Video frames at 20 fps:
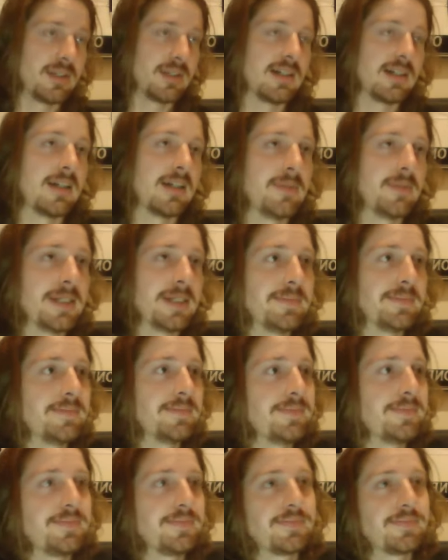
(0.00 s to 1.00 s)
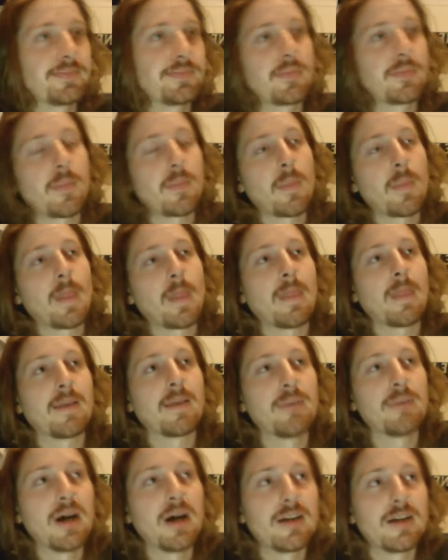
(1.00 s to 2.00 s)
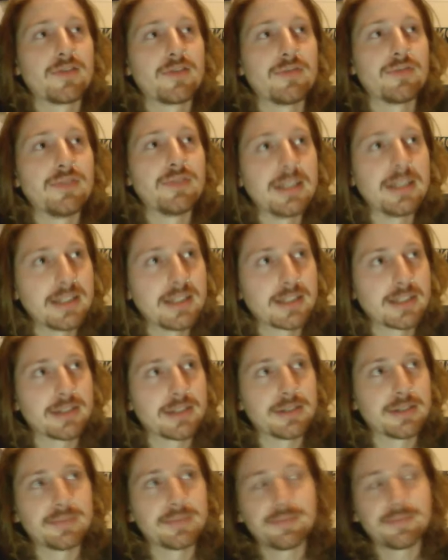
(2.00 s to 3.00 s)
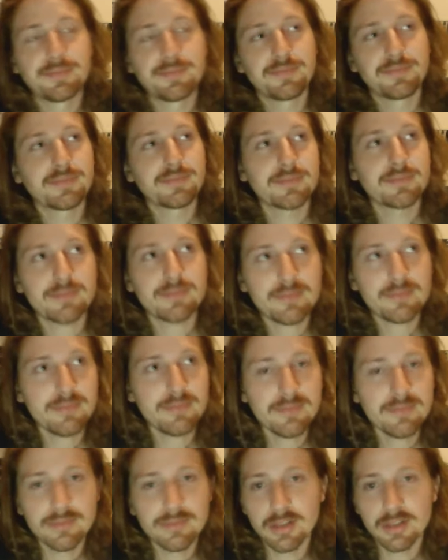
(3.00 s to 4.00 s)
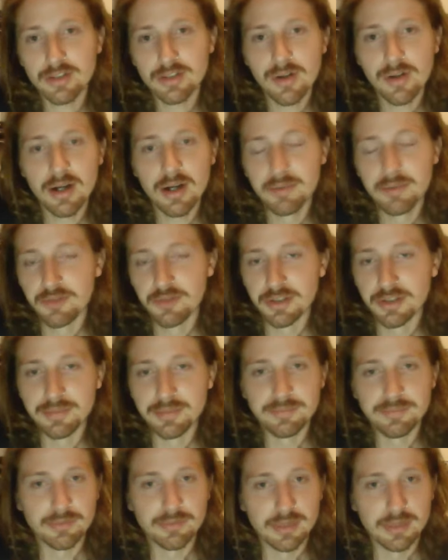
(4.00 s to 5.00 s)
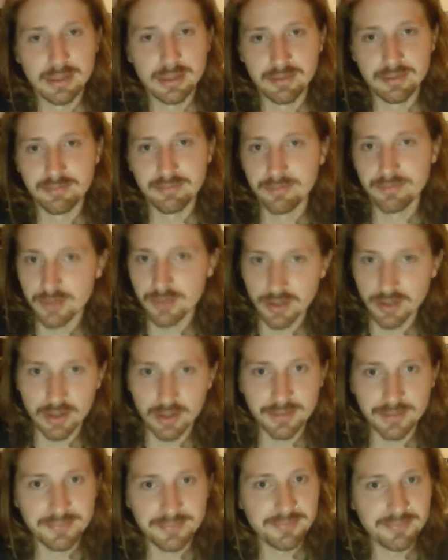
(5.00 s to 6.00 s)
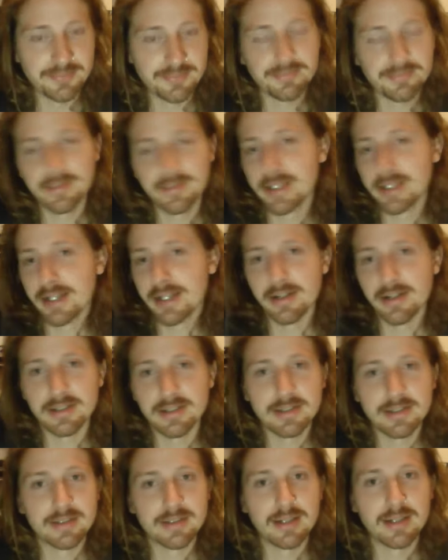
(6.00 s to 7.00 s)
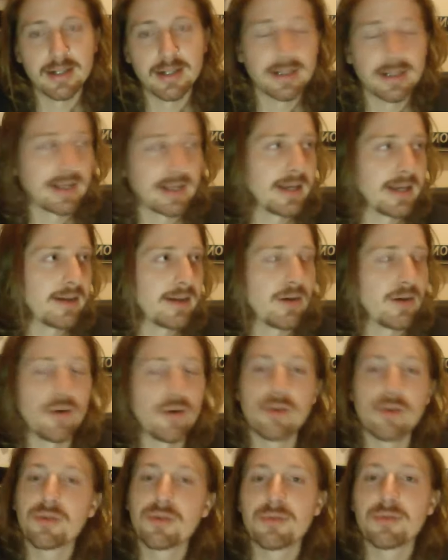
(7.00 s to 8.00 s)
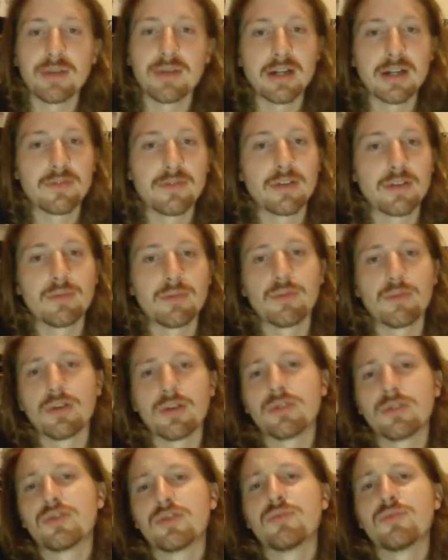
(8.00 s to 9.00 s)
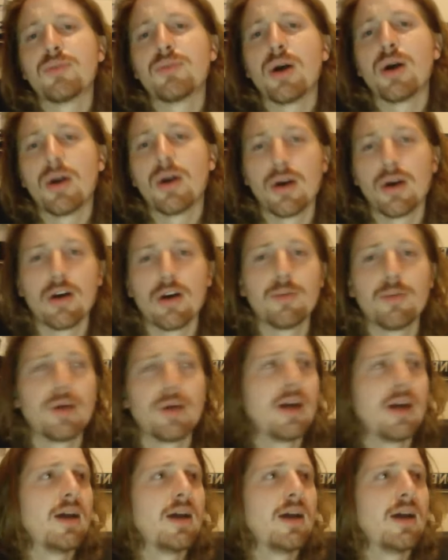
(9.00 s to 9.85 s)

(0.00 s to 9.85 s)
I mean, part of a really good triumvirate with Son and Eriksen. Again, all three of them were superb.